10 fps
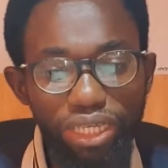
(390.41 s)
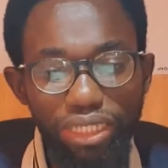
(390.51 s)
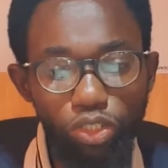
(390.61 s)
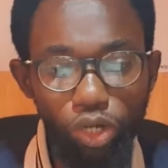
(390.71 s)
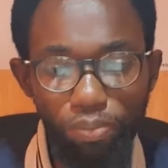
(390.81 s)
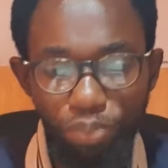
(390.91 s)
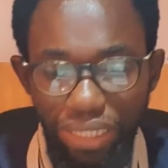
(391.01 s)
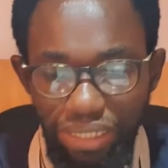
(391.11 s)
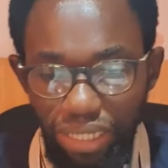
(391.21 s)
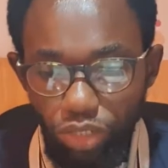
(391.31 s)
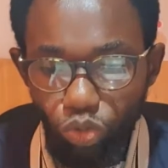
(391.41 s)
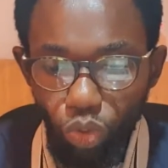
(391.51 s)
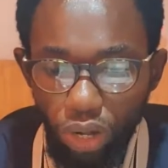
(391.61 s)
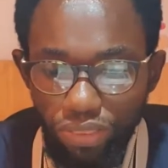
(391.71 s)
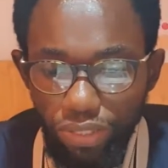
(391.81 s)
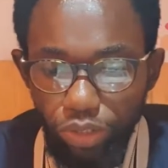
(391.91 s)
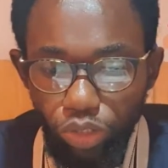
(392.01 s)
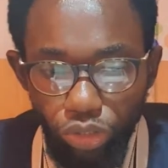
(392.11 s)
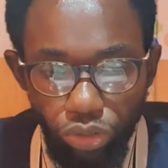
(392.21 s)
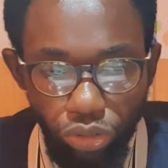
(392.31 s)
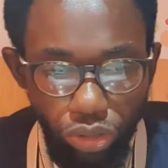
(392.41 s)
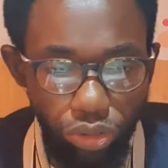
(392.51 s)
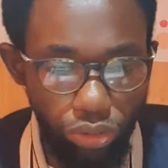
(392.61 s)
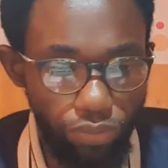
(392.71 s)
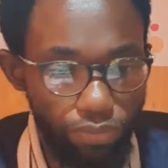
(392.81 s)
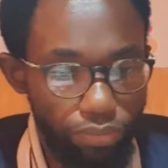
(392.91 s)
is your business? What do you do?